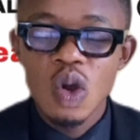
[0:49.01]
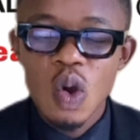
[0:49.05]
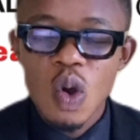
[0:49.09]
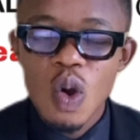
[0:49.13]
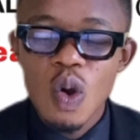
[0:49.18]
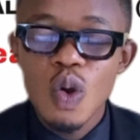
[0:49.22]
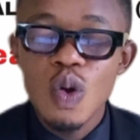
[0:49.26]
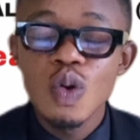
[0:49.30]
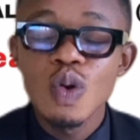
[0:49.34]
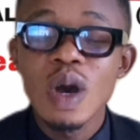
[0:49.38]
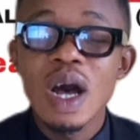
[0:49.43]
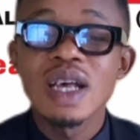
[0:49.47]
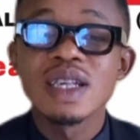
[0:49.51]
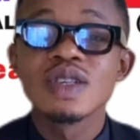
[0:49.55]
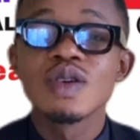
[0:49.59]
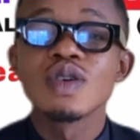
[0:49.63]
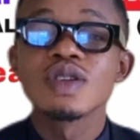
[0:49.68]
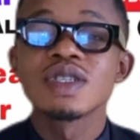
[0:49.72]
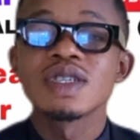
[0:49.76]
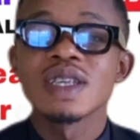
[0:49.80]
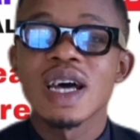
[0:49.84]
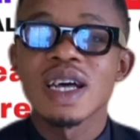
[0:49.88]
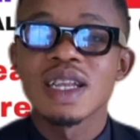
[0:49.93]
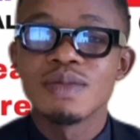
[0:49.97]
or who has
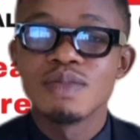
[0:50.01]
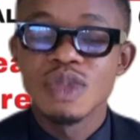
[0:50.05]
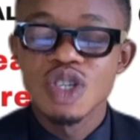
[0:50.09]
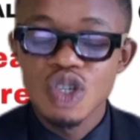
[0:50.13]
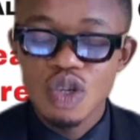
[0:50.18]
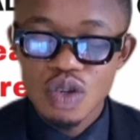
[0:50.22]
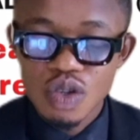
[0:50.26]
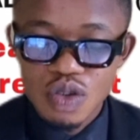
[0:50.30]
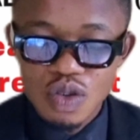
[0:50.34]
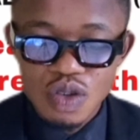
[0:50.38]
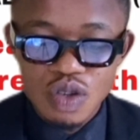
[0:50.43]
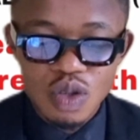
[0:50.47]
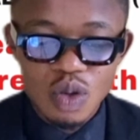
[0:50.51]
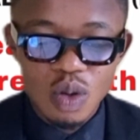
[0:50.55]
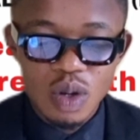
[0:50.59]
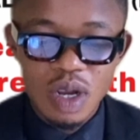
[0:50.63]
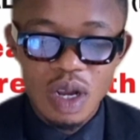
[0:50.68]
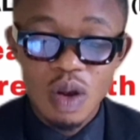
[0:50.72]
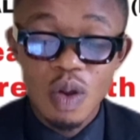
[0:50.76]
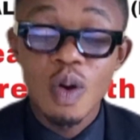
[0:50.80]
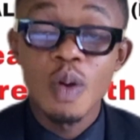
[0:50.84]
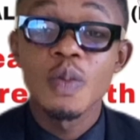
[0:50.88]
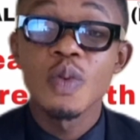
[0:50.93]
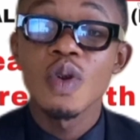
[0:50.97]
gotten admission to
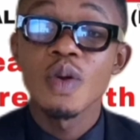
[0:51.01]
study law,